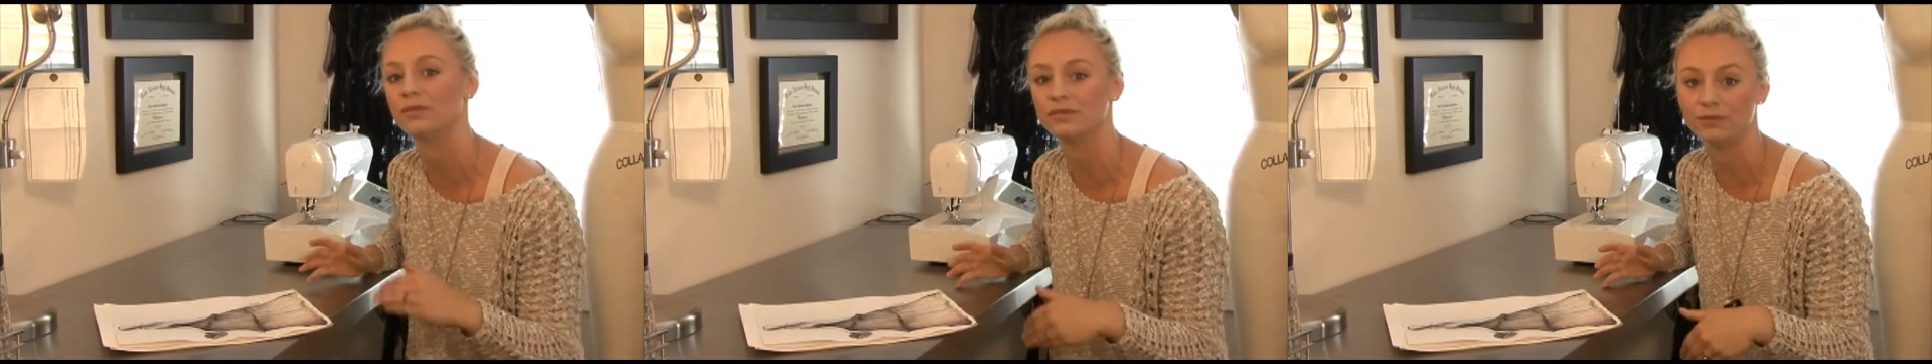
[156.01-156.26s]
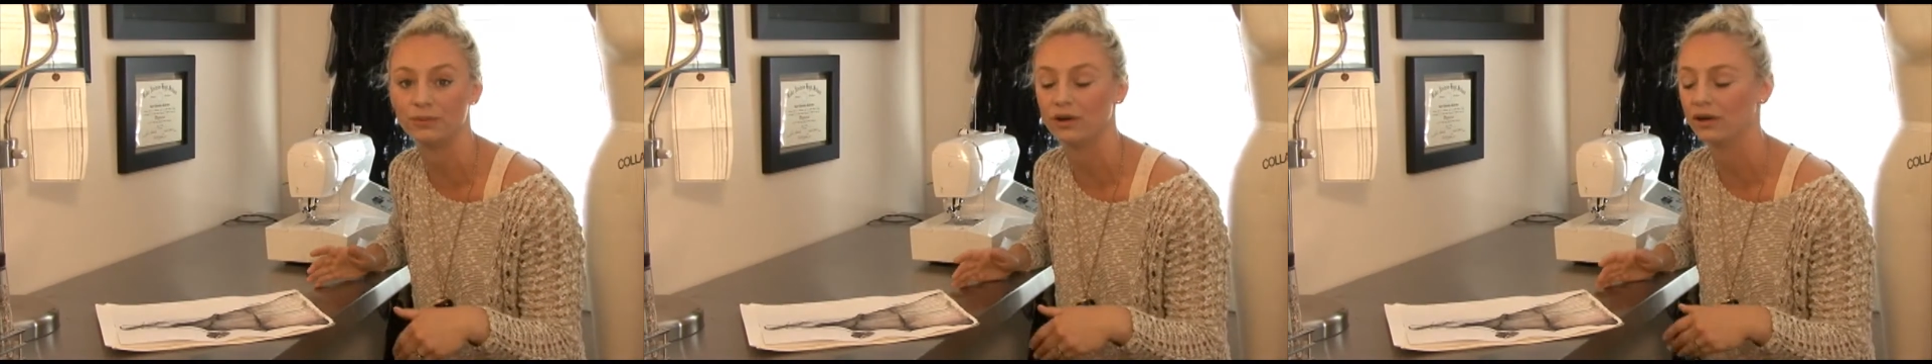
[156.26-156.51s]

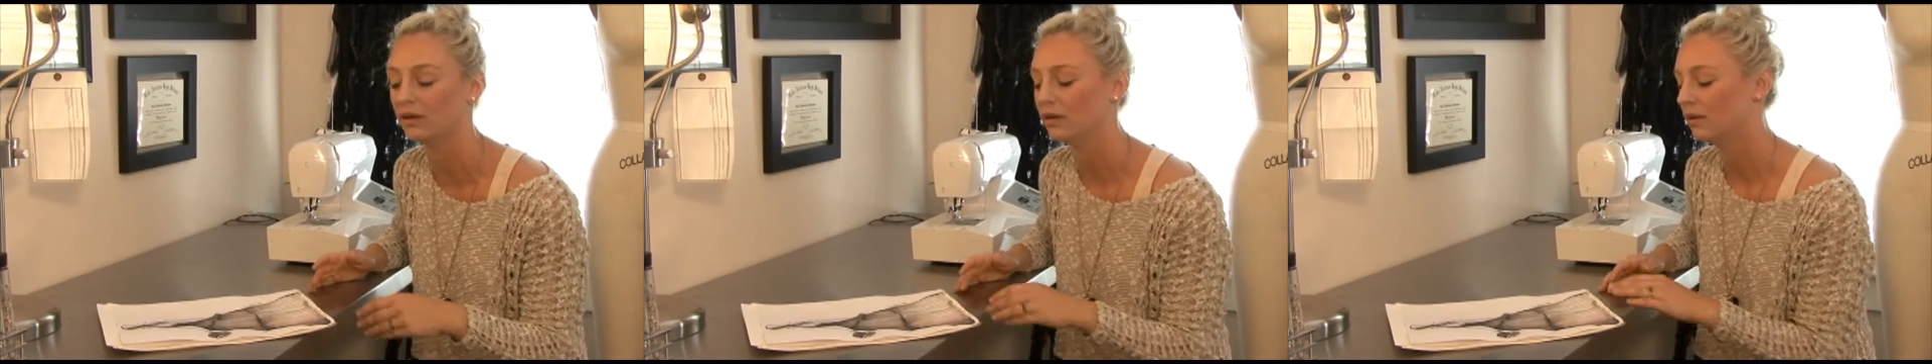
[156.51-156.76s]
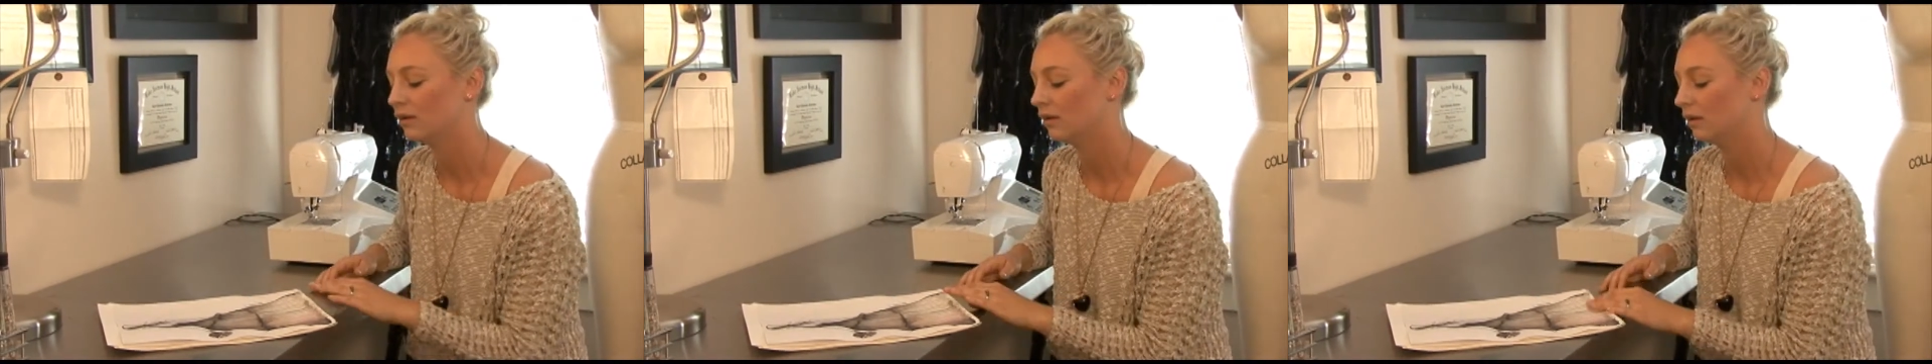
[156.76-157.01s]
before.
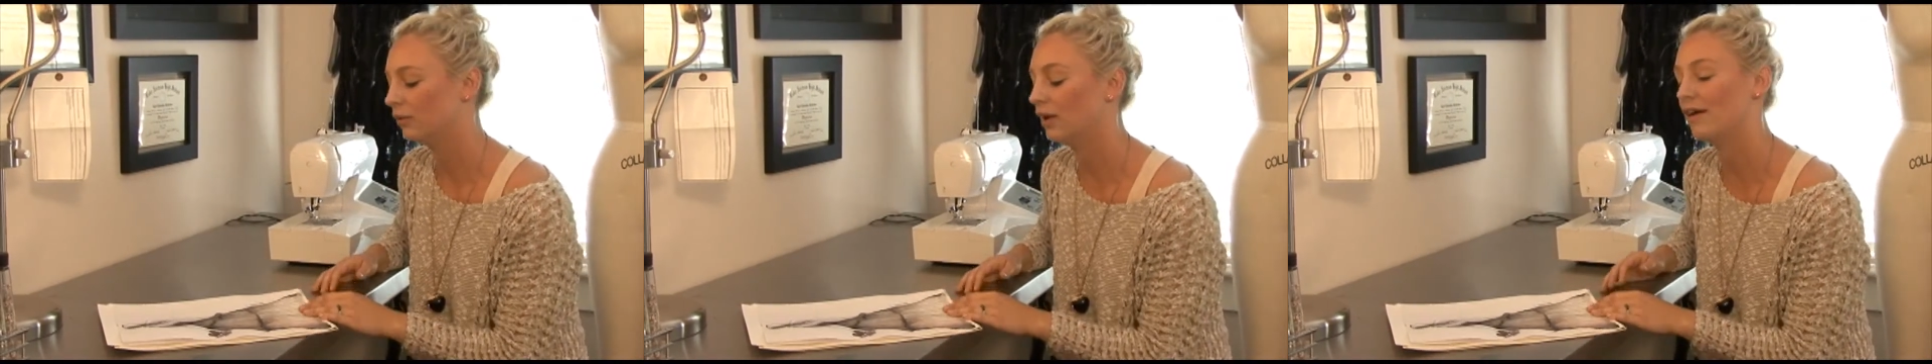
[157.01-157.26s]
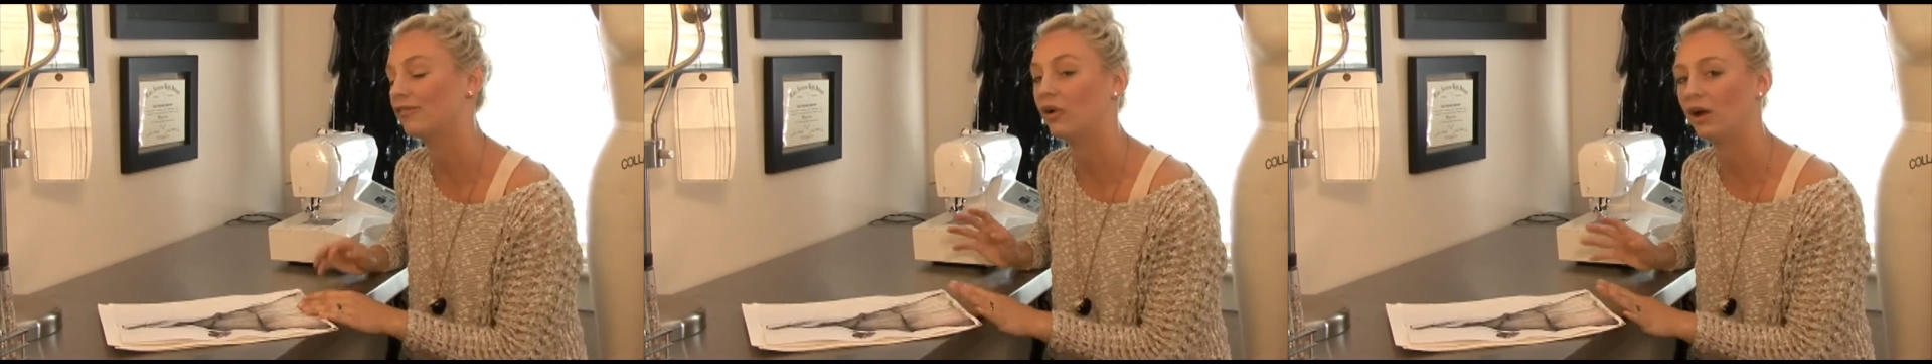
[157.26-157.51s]
When I
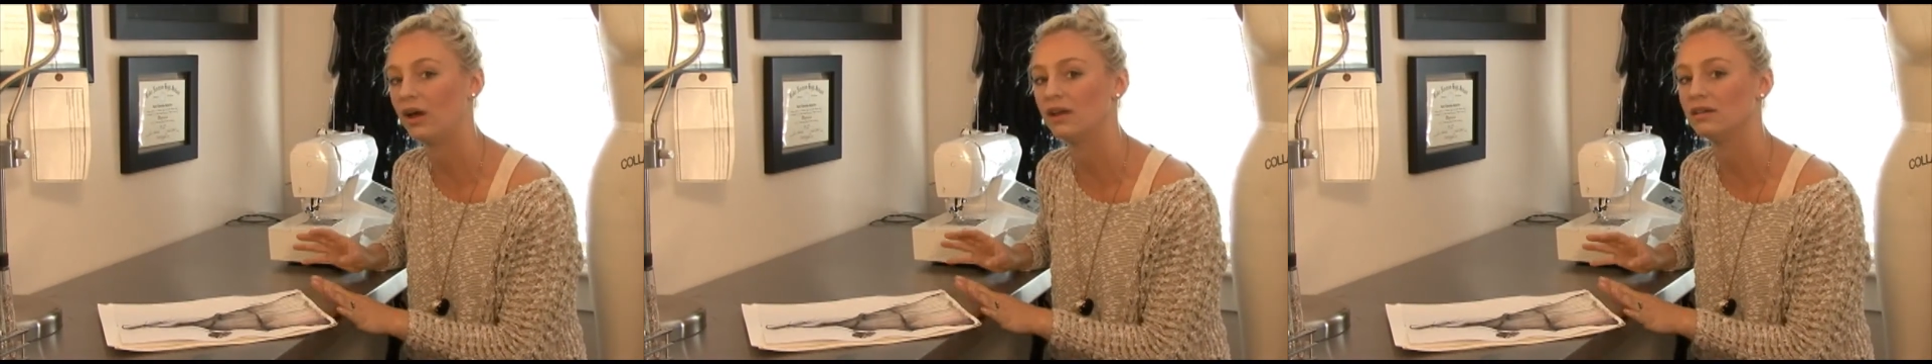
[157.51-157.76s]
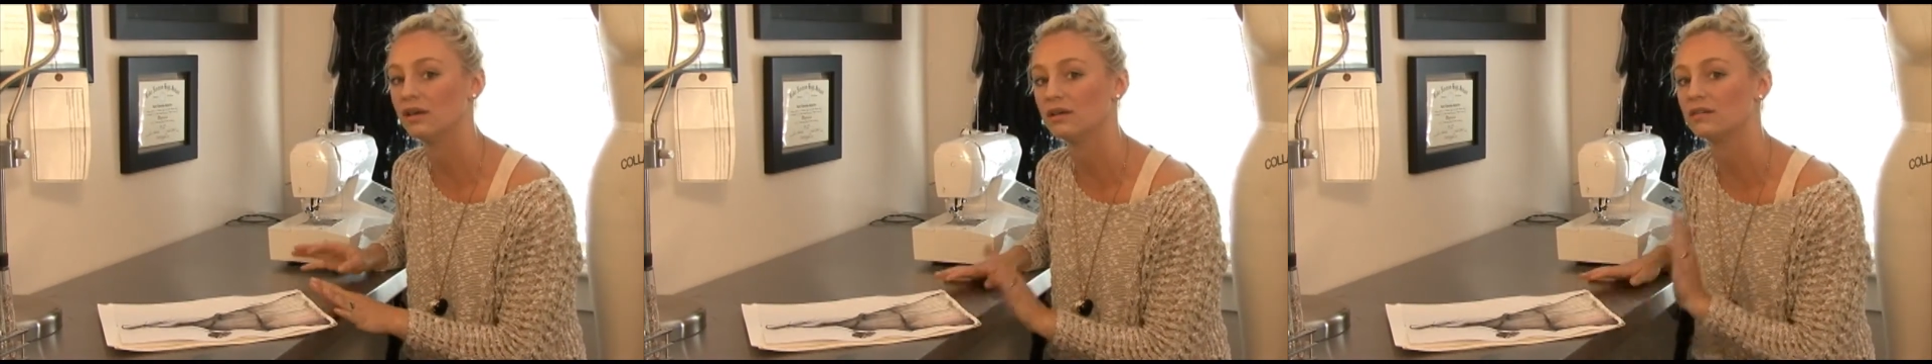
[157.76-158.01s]
have great
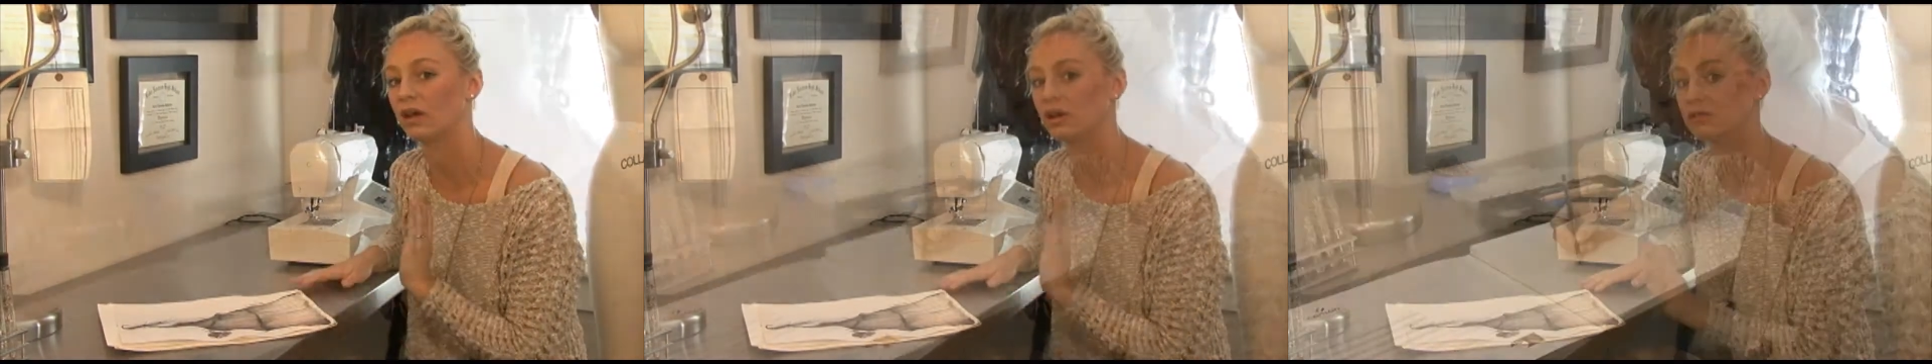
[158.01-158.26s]
ideas, I go